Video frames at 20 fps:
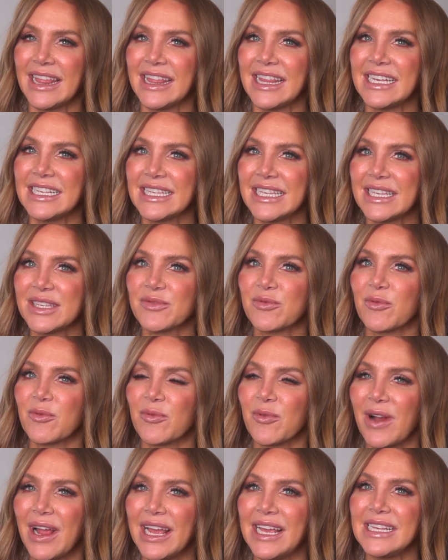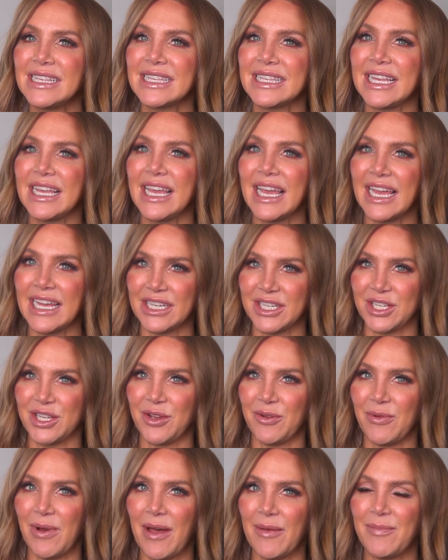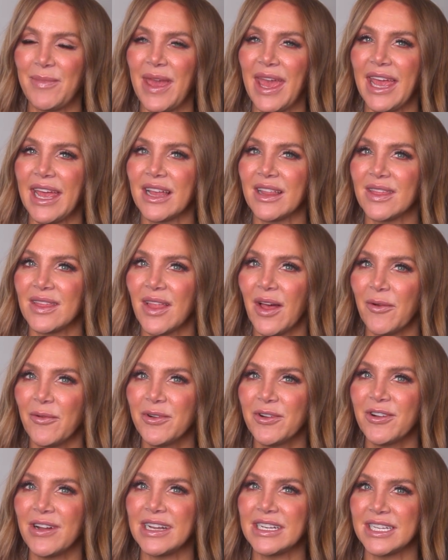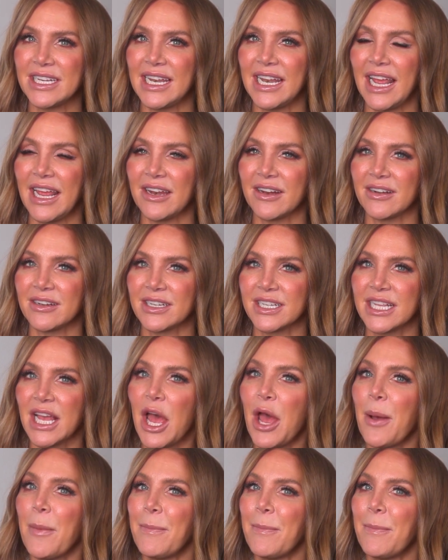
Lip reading: This has raised the issue of paying loan originators